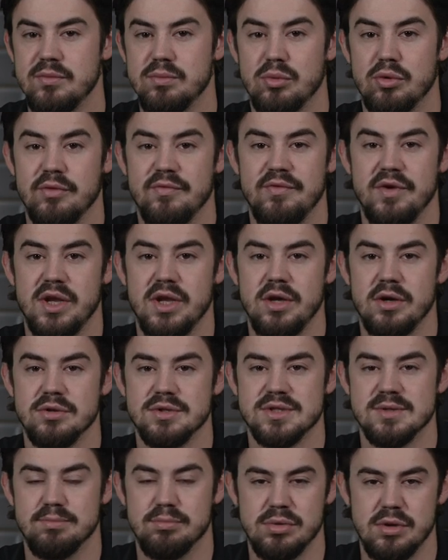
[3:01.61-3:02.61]
for more
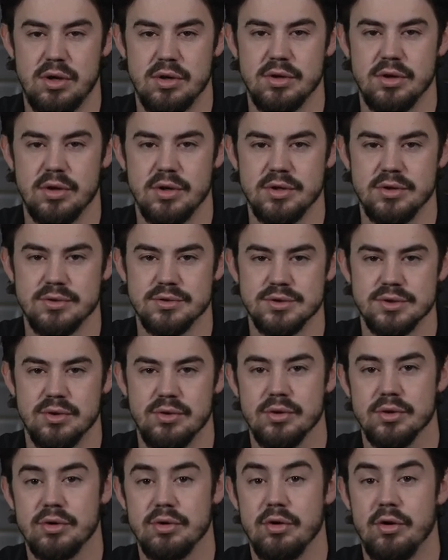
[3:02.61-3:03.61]
videos and blog articles
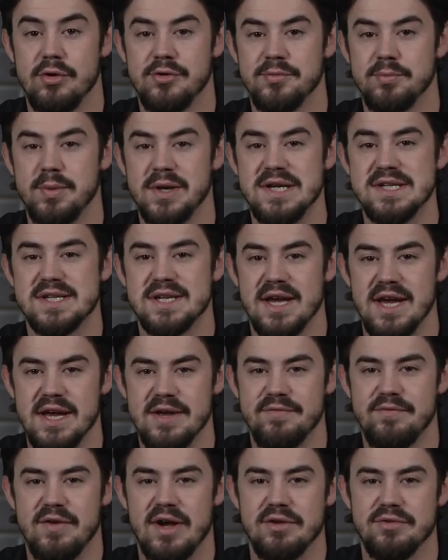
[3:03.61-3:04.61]
on crawl space
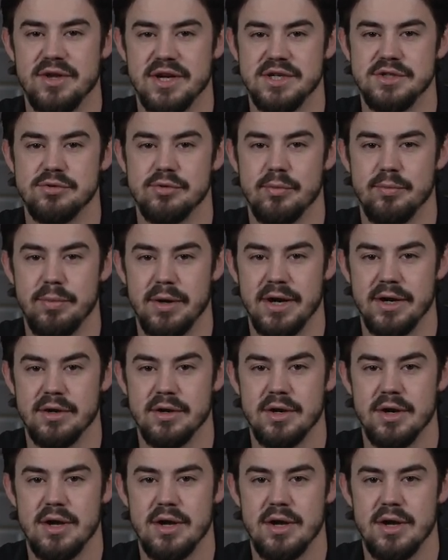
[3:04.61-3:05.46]
and foundation repair.